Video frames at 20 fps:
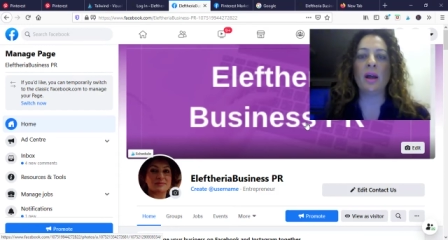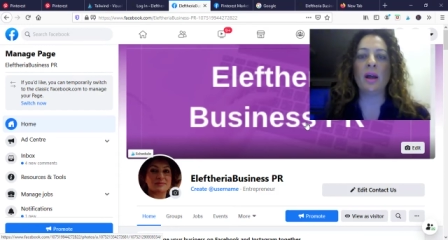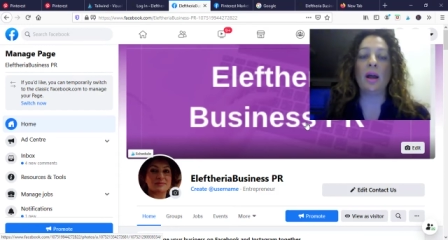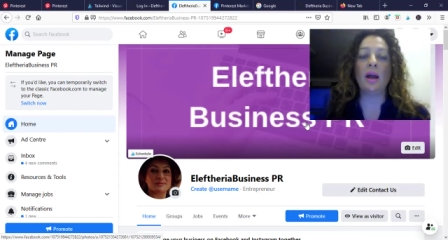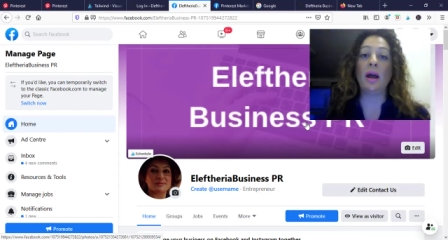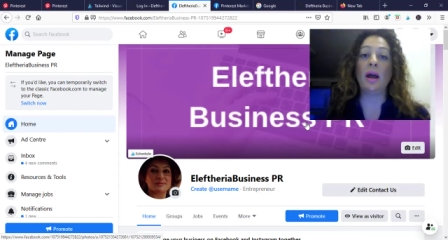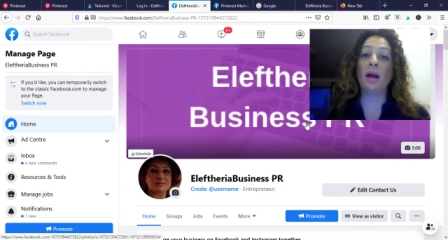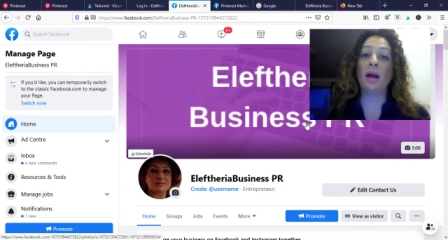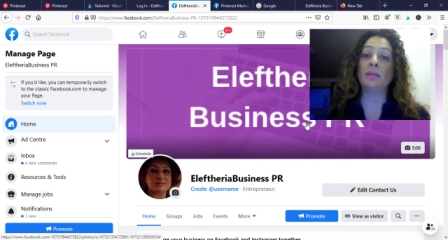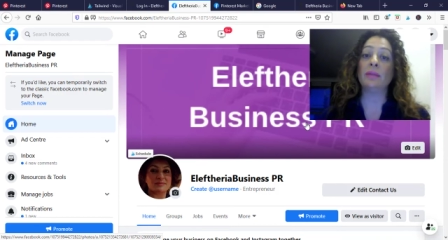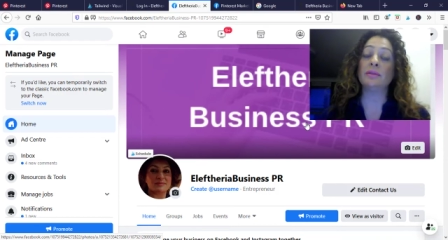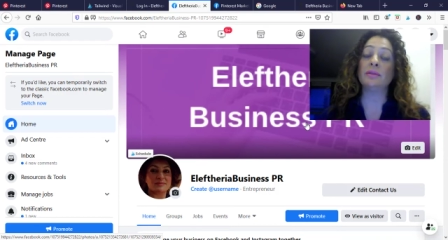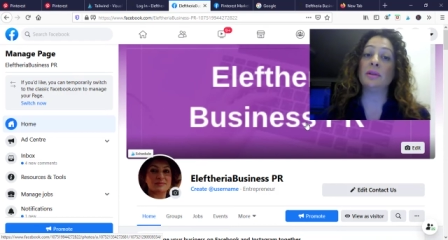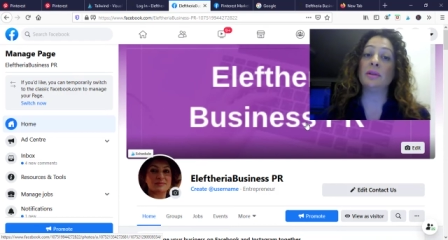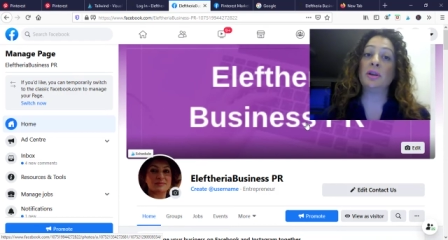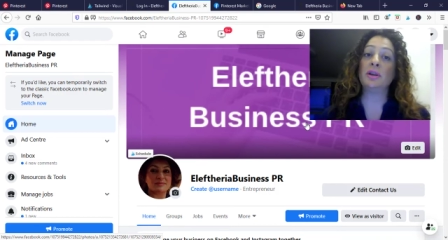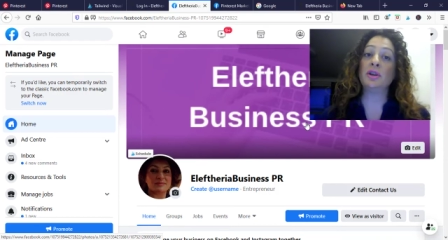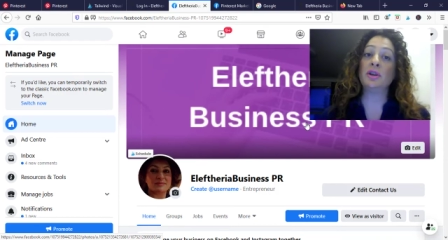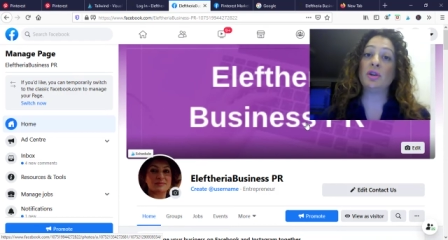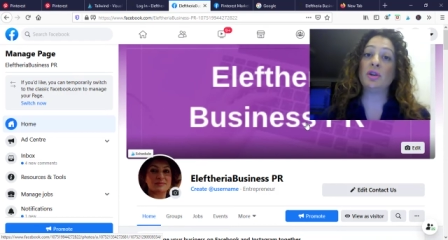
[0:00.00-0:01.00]
And
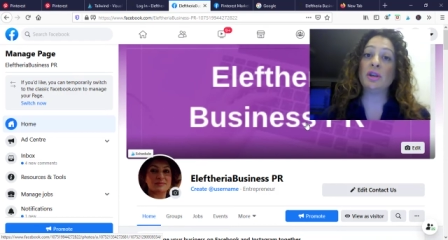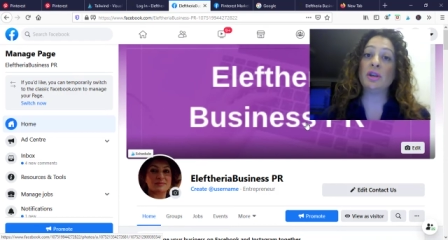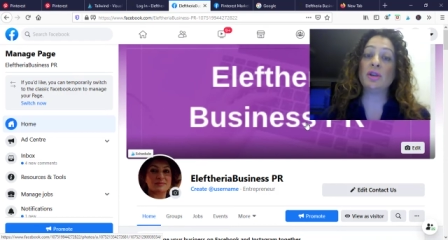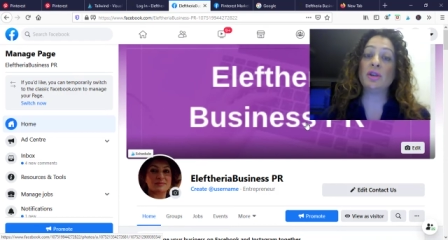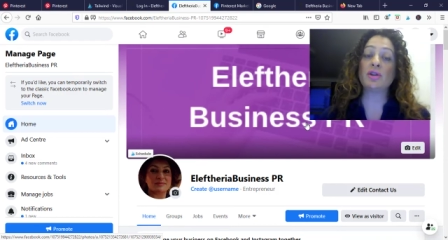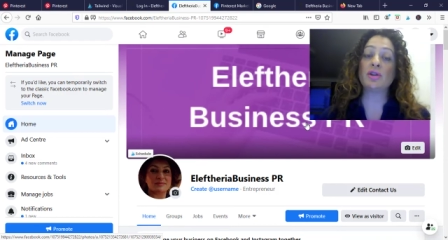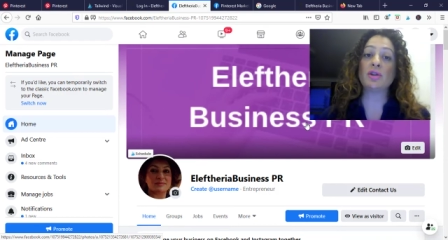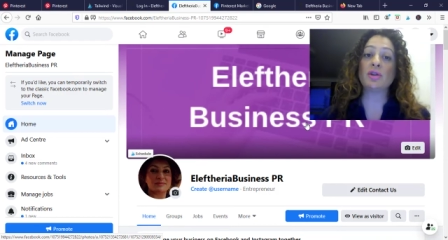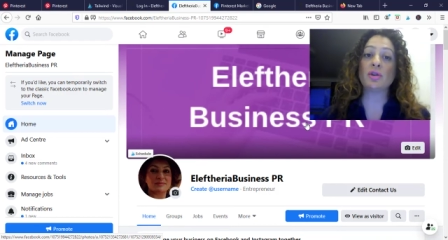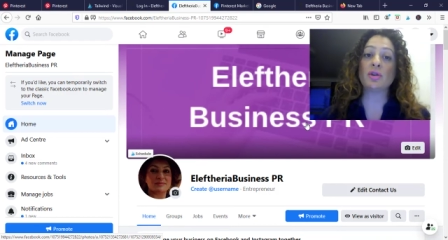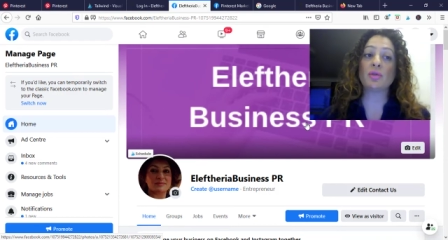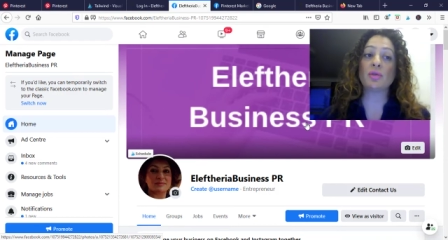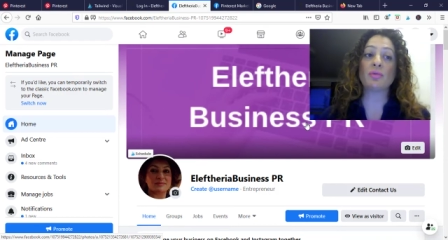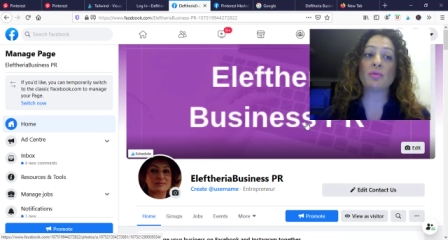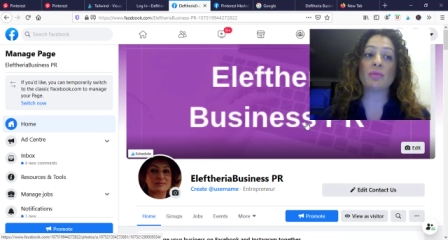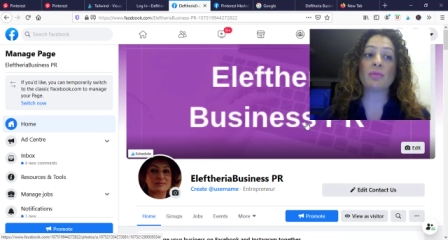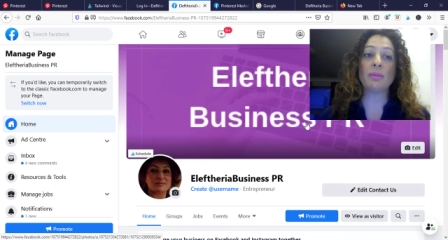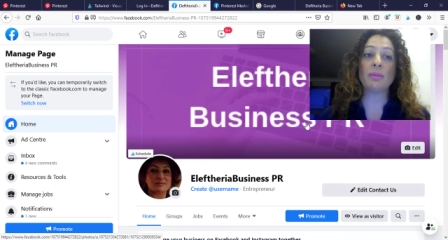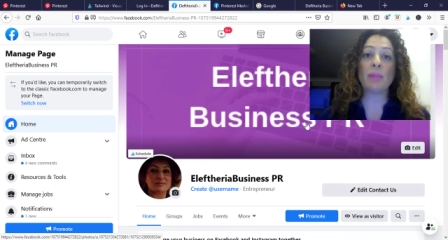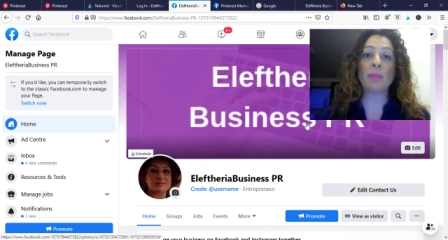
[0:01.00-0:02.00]
you need to
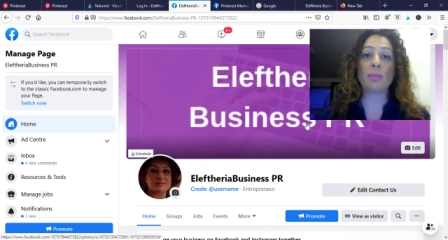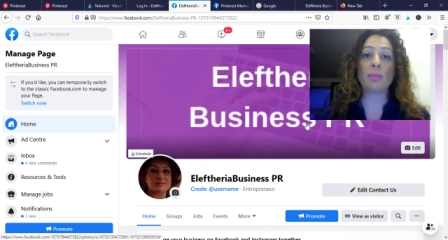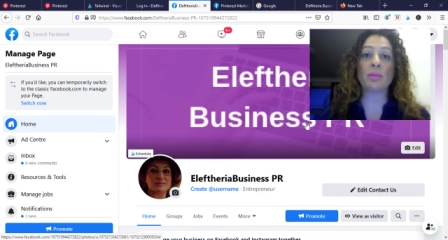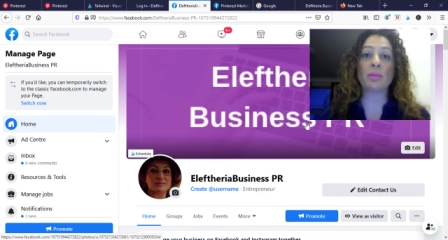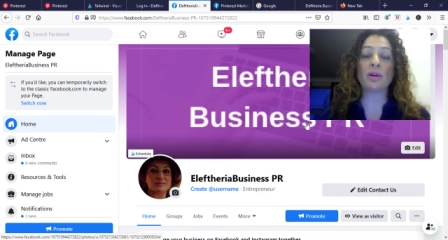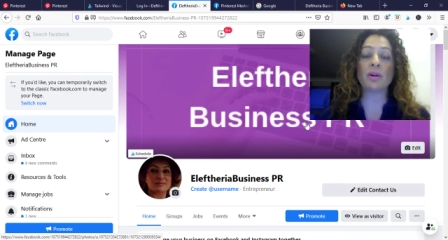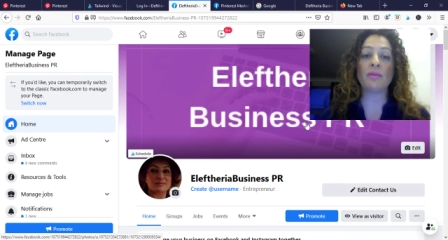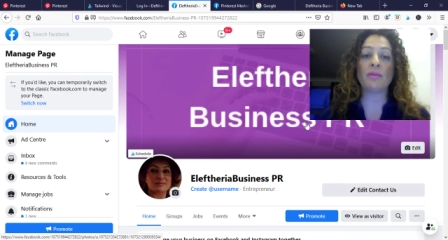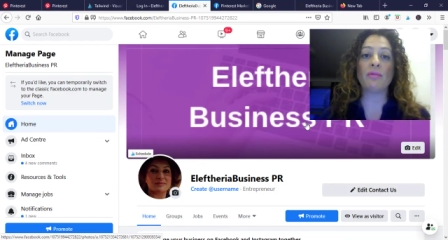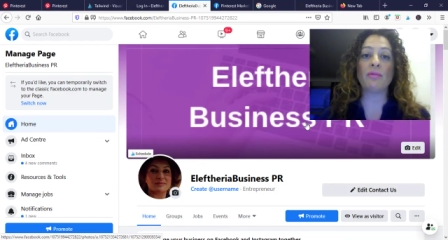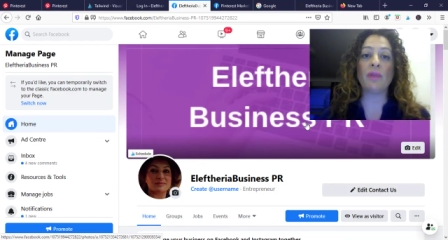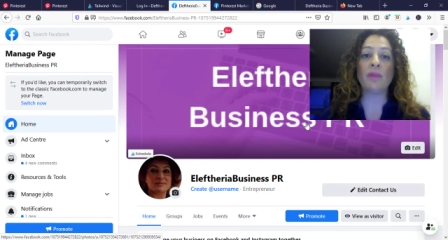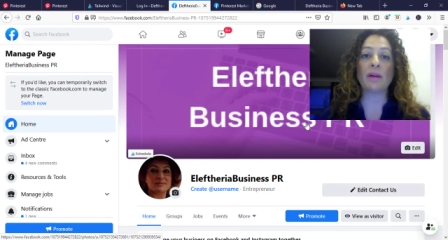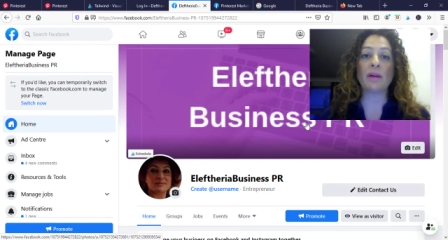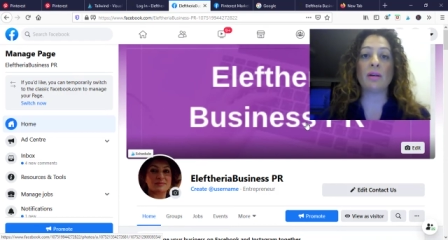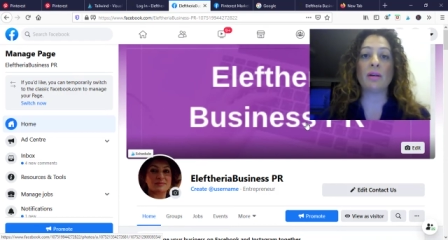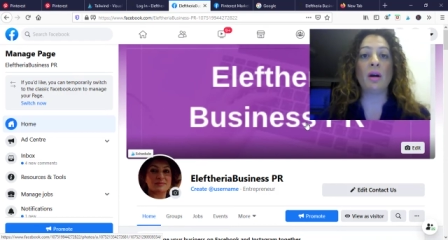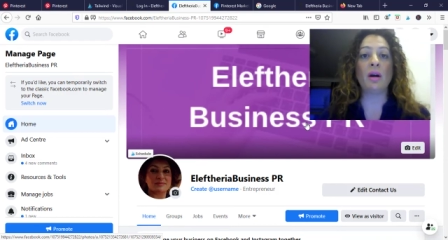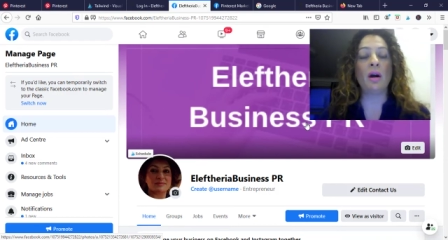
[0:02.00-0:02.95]
remember that